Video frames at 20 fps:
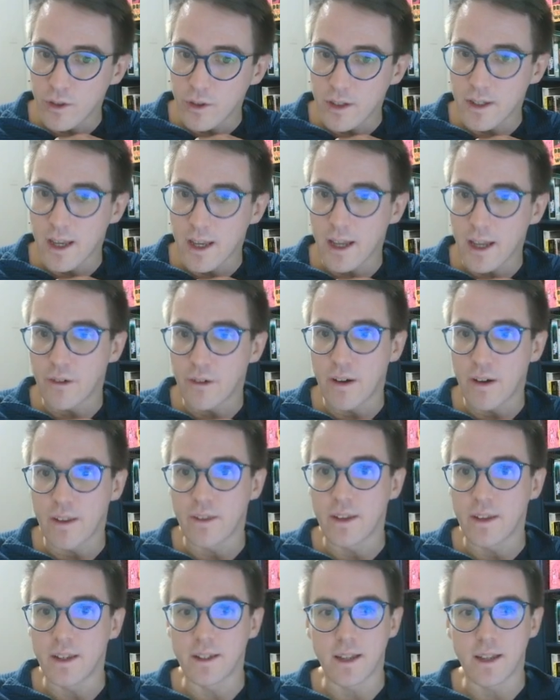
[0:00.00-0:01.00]
10 grand
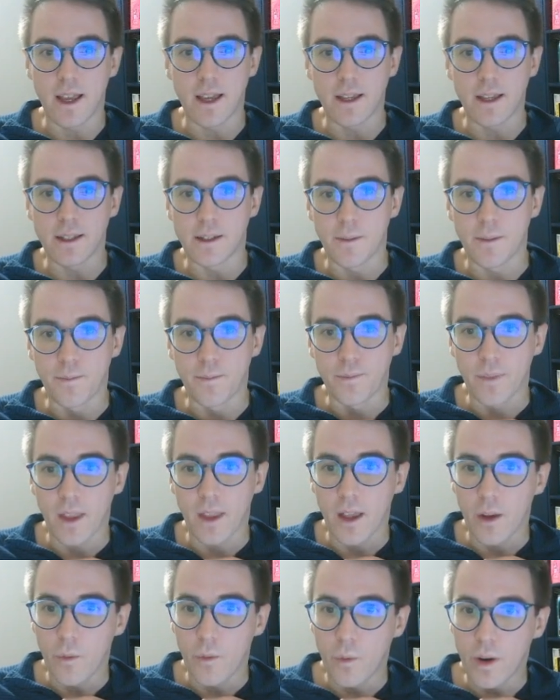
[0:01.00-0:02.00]
these days.
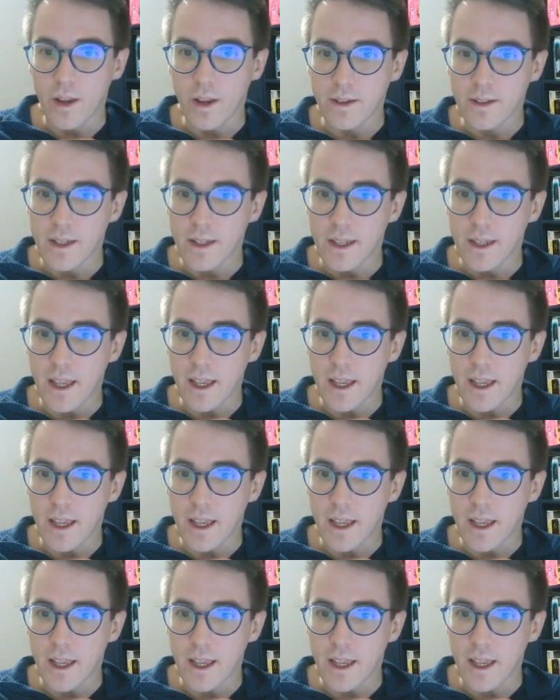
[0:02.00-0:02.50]
What else can you get?